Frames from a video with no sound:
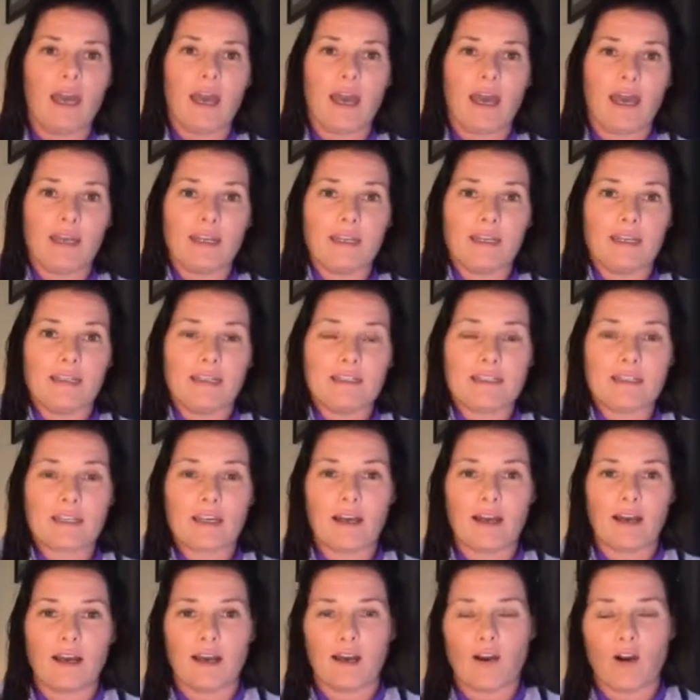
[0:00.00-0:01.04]
And
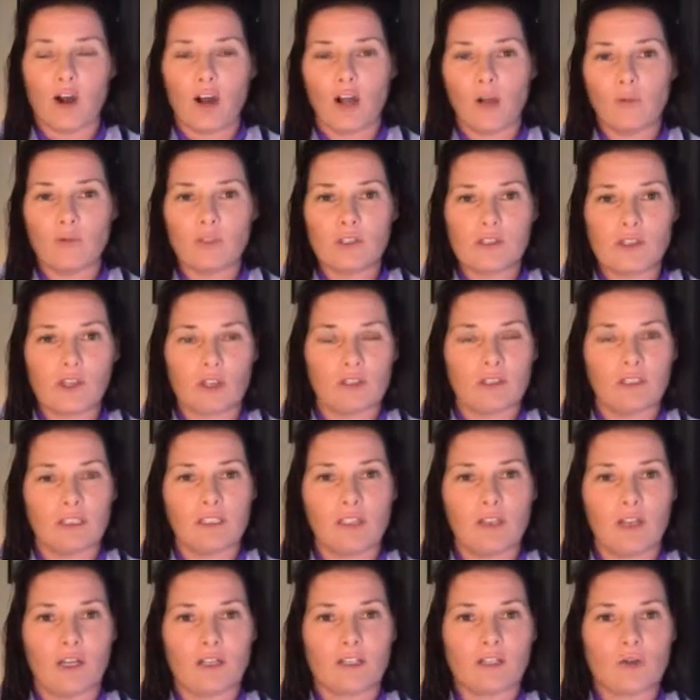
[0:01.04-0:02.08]
uh, I would certainly
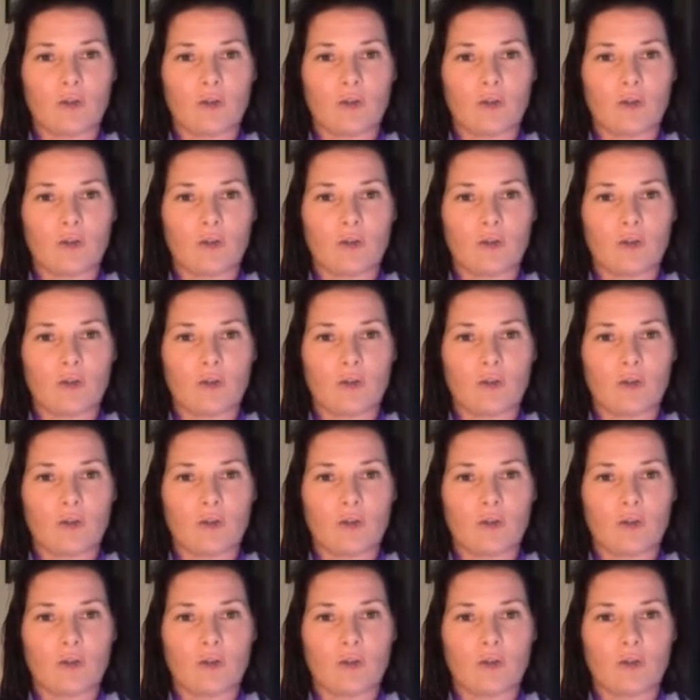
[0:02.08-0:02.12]
like